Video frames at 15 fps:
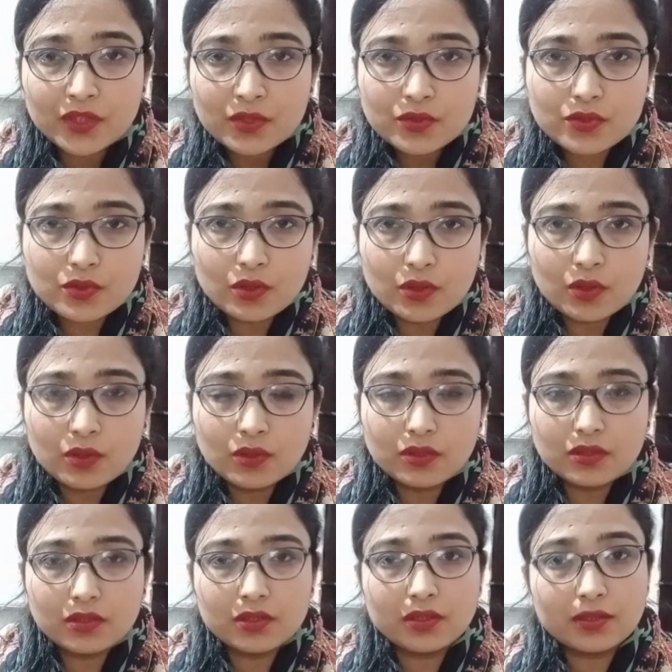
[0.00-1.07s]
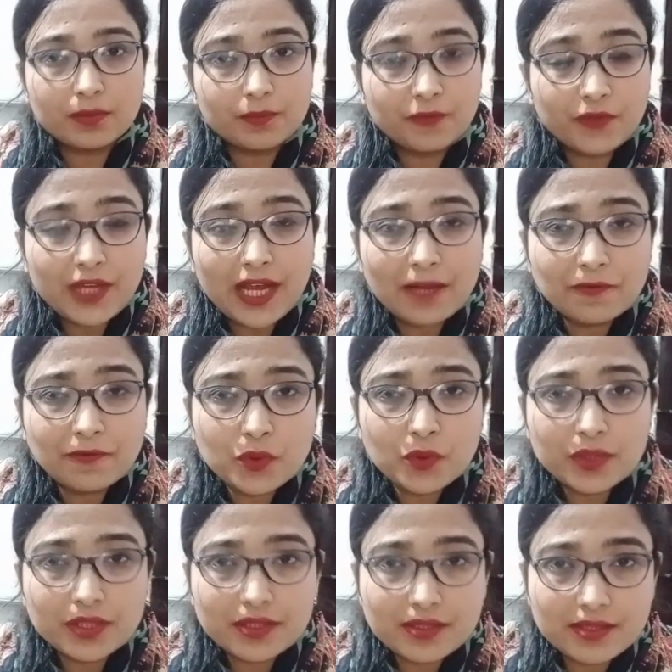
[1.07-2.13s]
So we have to
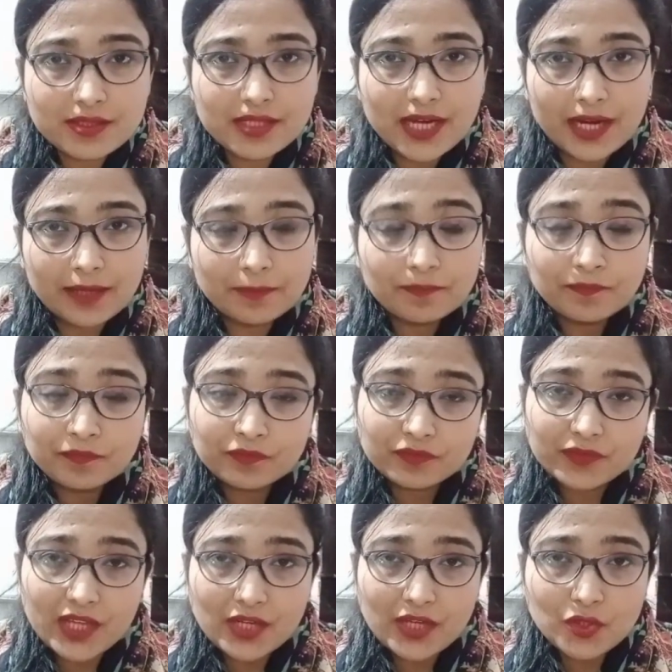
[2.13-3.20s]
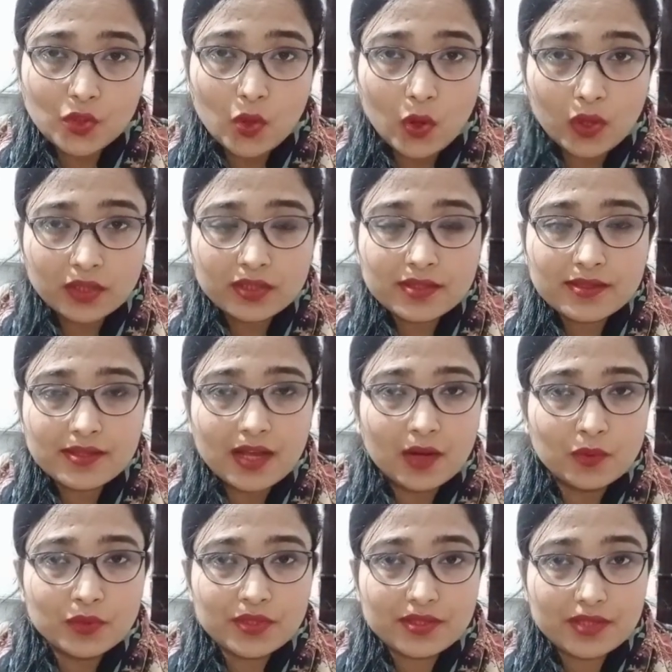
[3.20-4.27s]
understand that all the
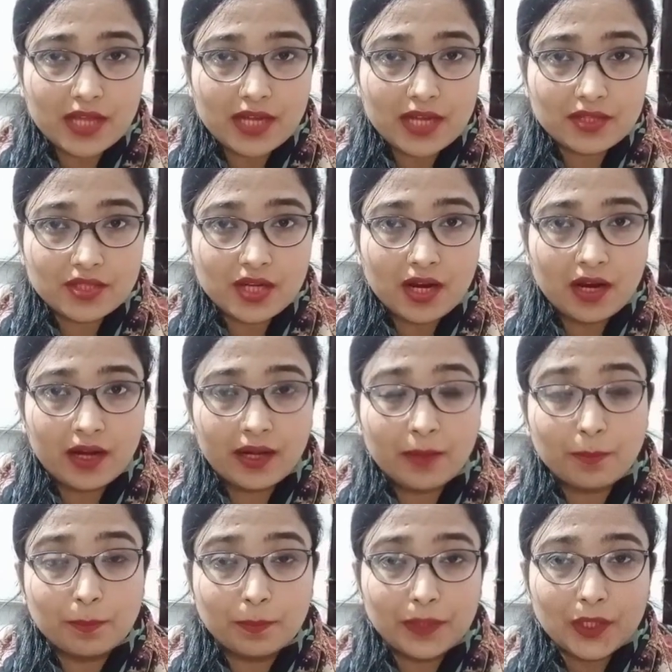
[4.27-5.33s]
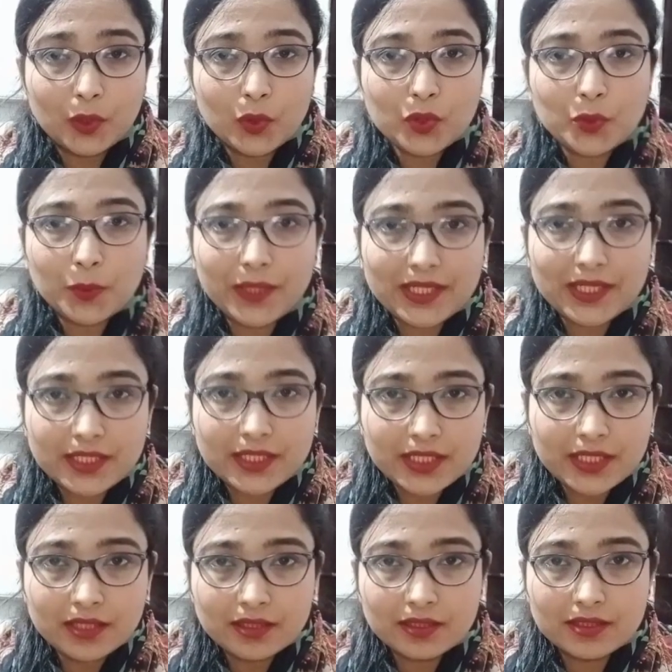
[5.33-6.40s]
sounds that are below
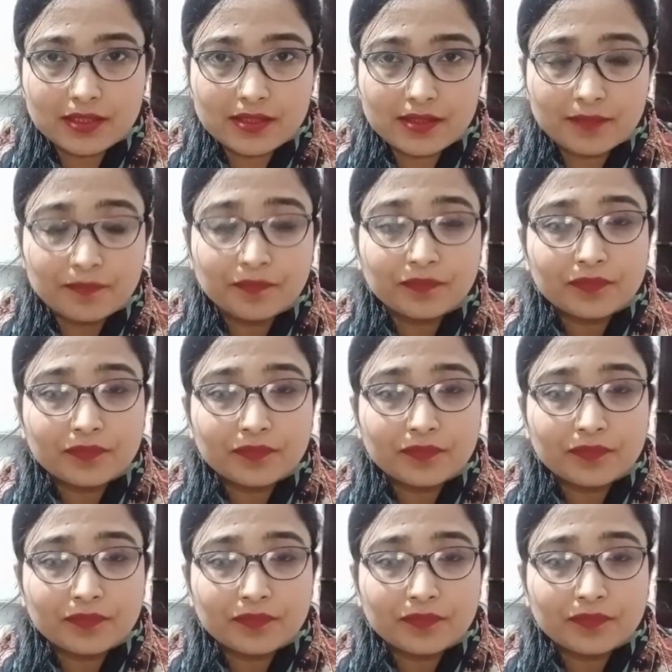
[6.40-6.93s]
20 hertz,